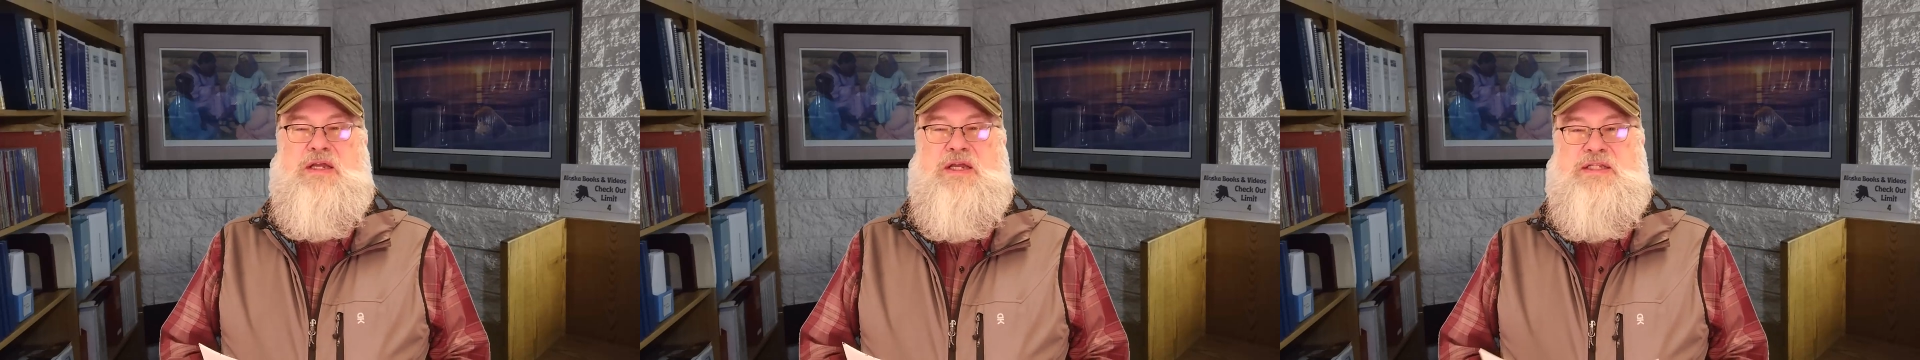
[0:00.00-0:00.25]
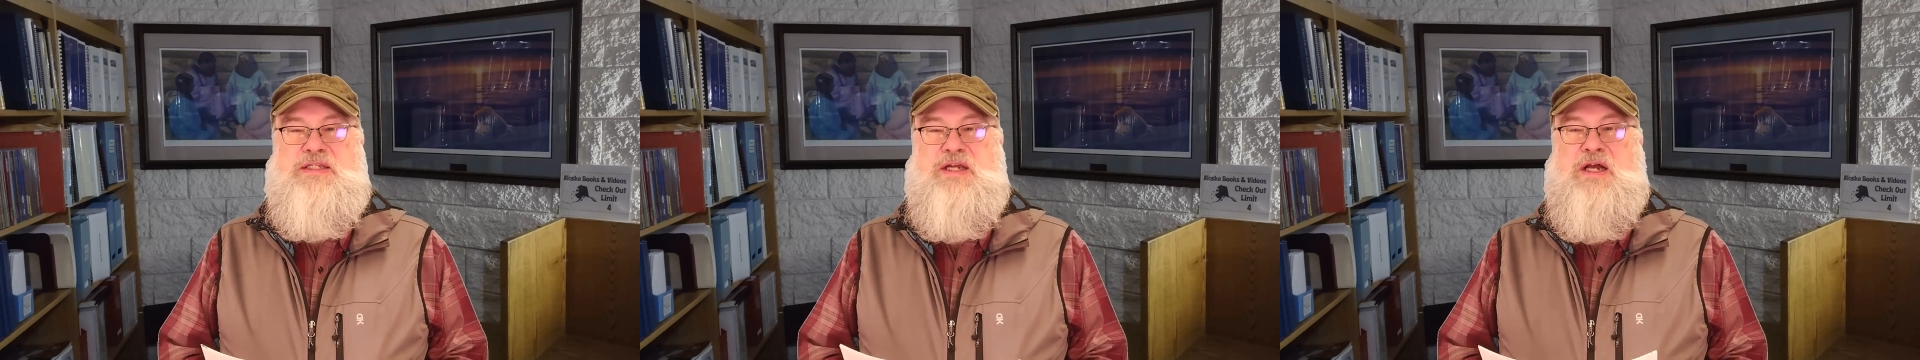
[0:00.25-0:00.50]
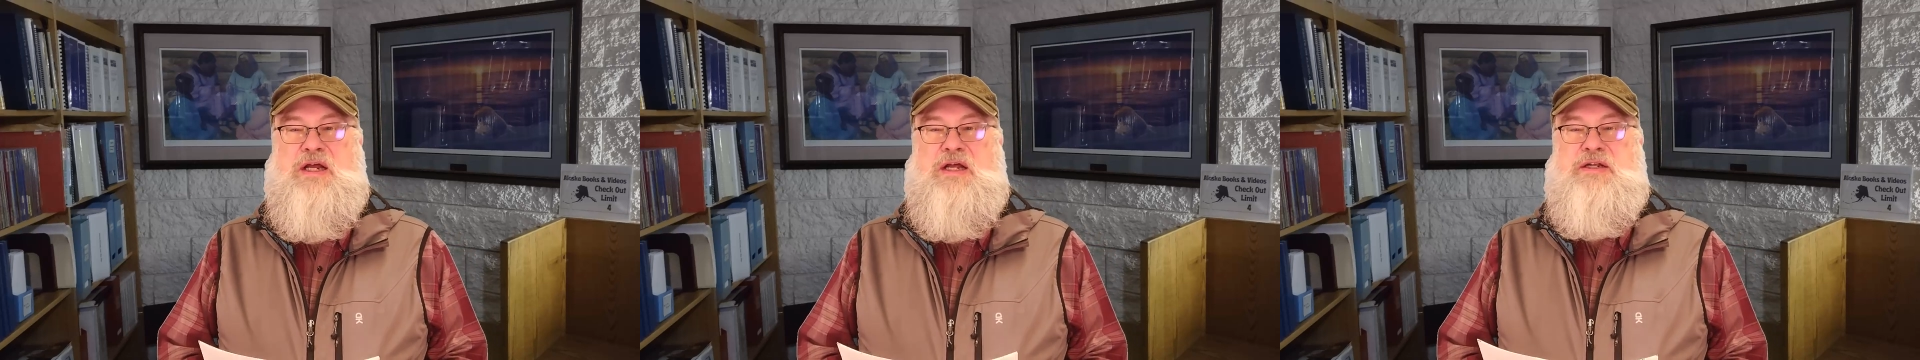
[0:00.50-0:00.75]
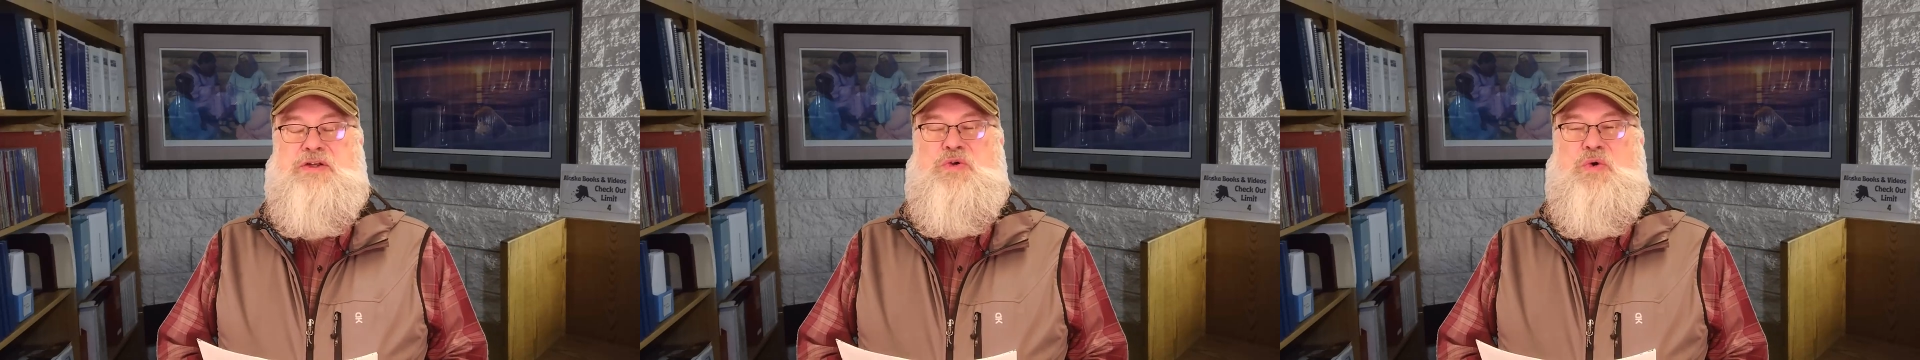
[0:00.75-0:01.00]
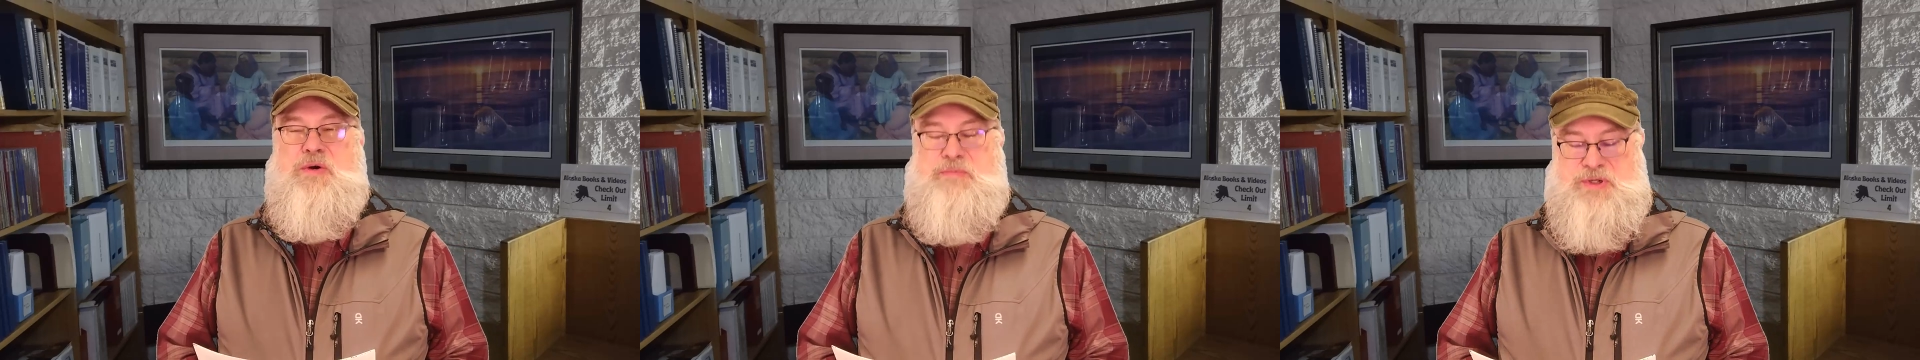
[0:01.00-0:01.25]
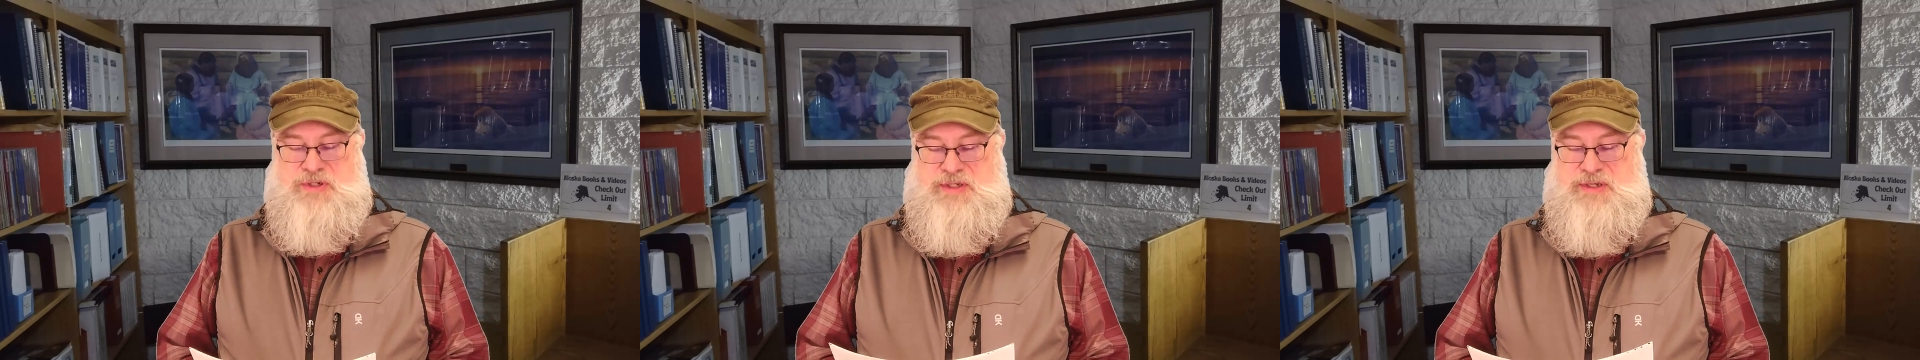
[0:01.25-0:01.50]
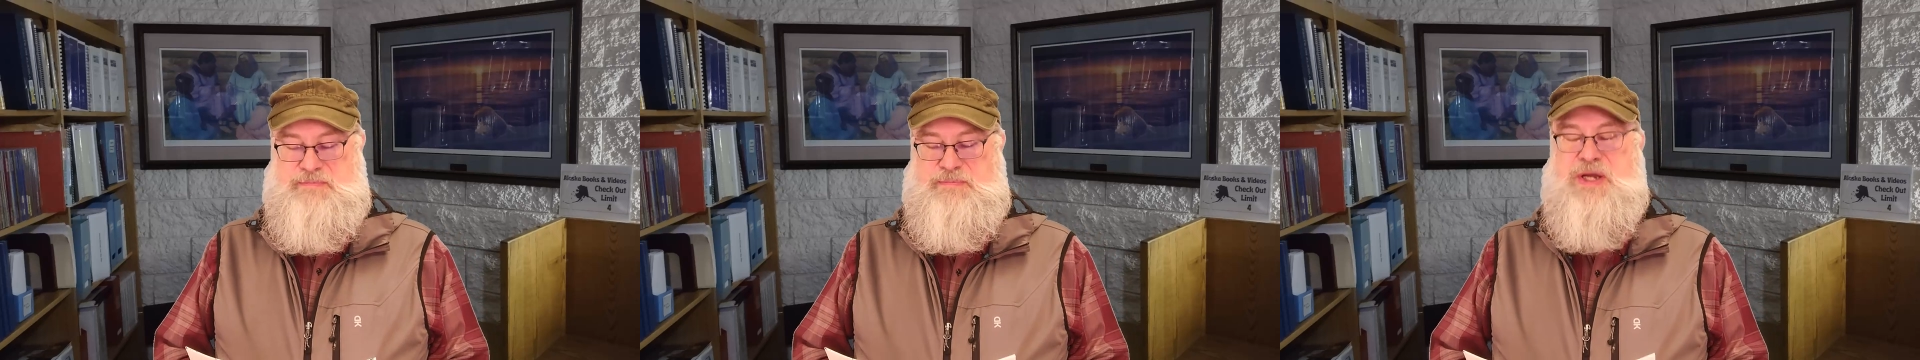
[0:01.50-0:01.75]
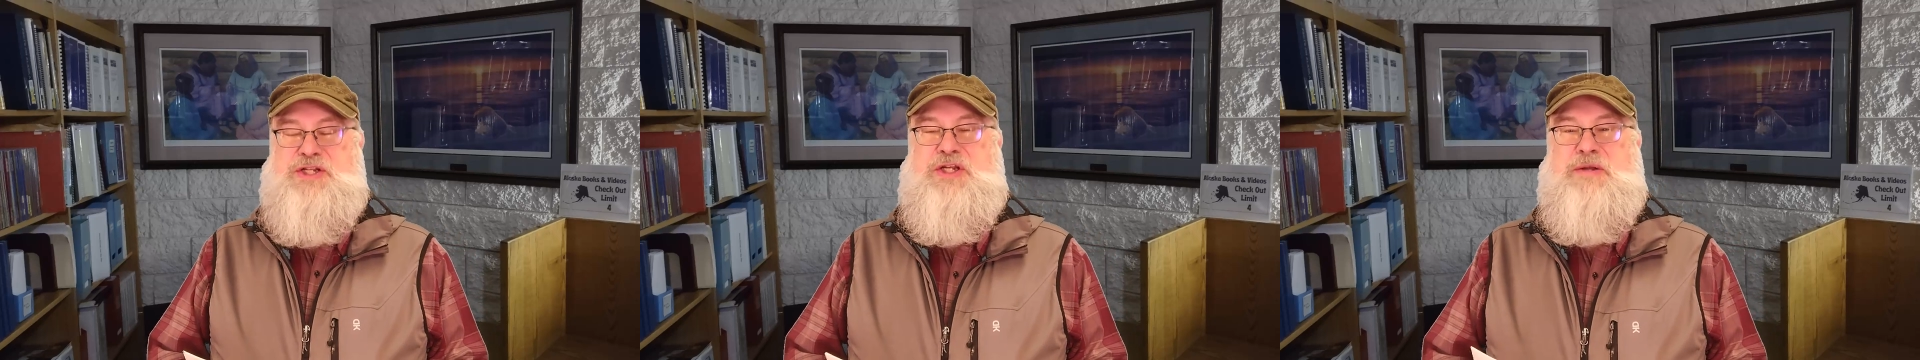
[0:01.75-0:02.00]
it's a normal
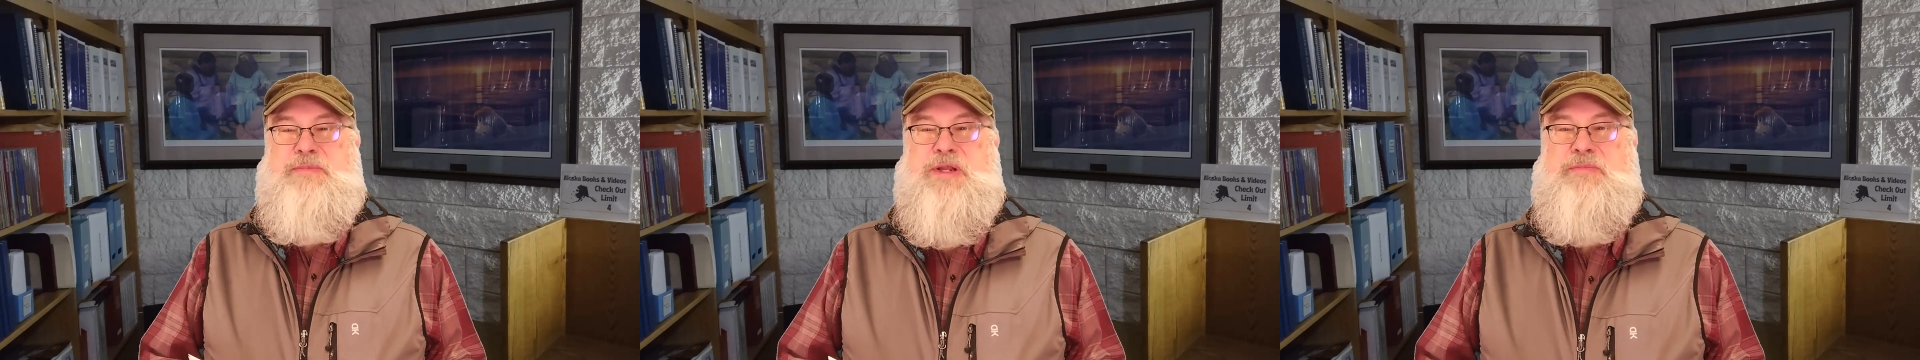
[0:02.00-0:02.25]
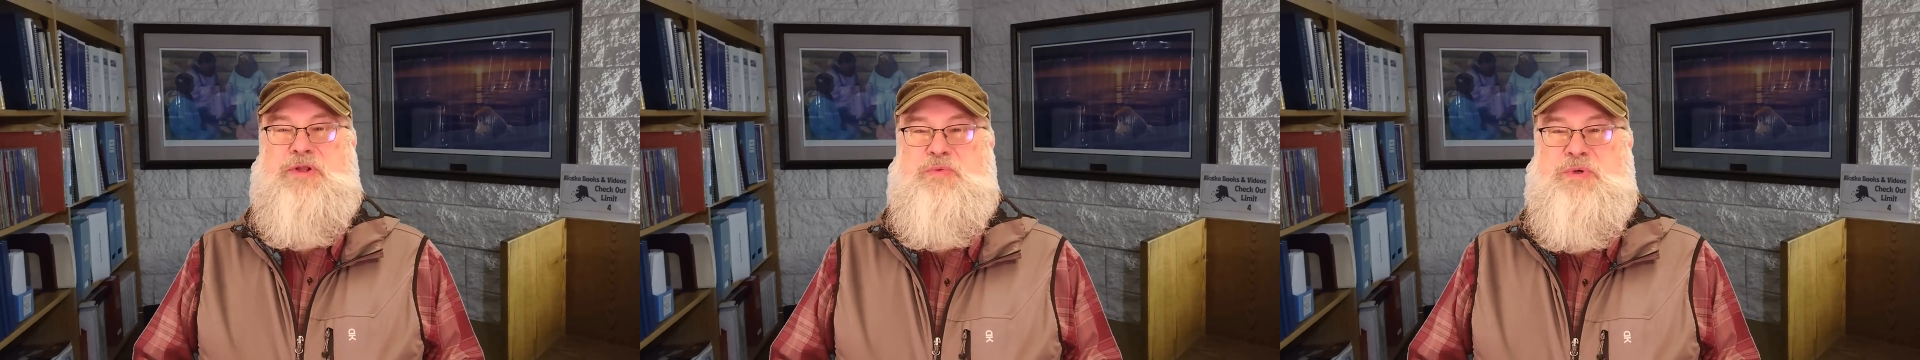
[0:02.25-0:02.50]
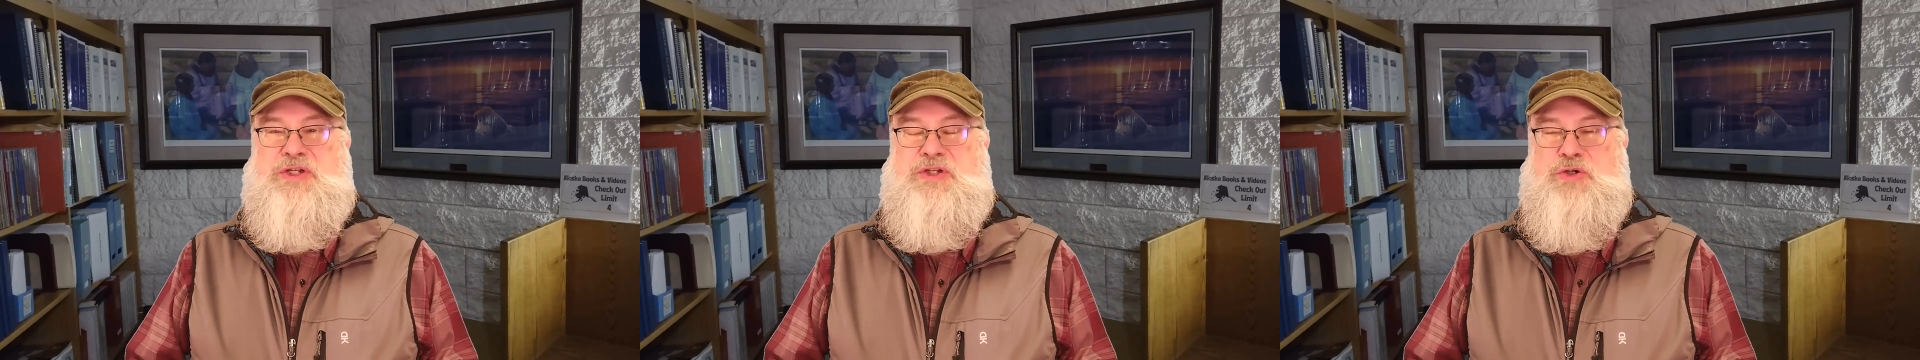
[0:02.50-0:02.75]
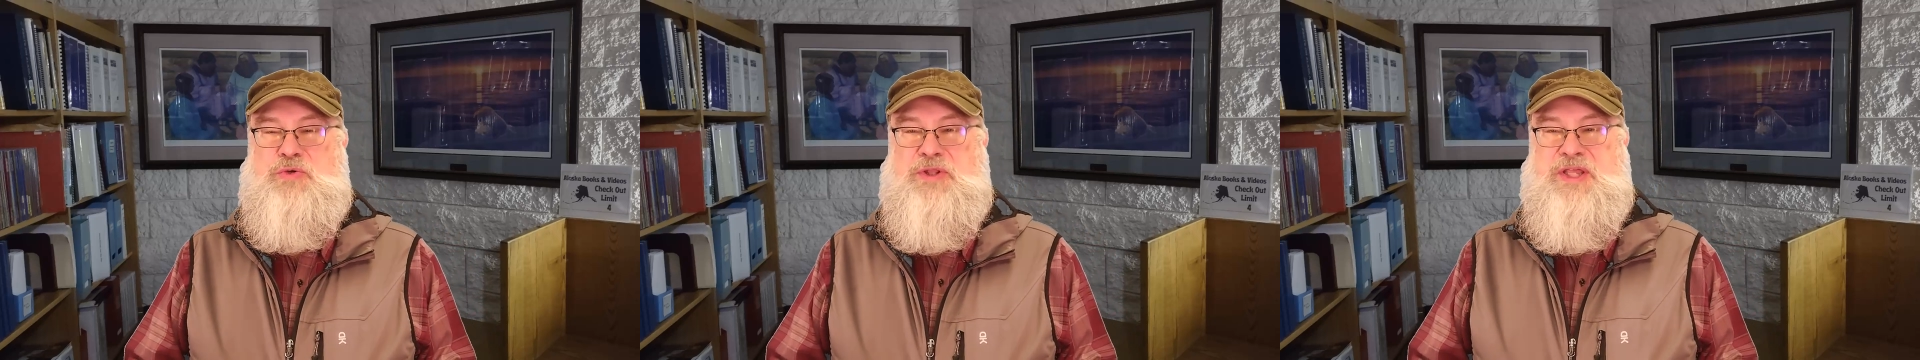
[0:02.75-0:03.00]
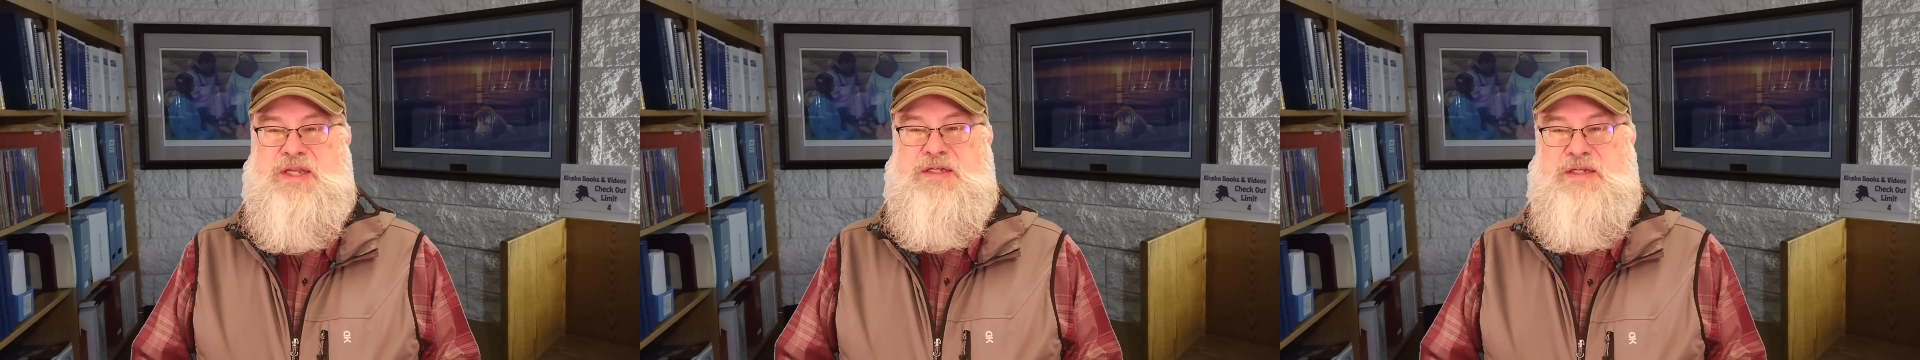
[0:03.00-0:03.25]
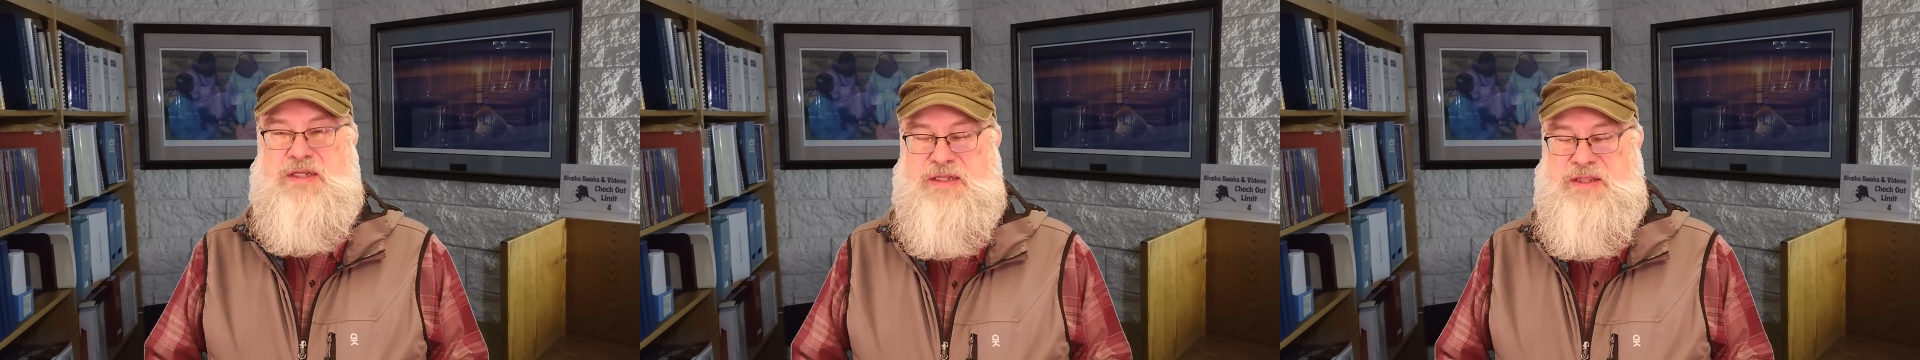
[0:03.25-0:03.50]
budget amendment we do that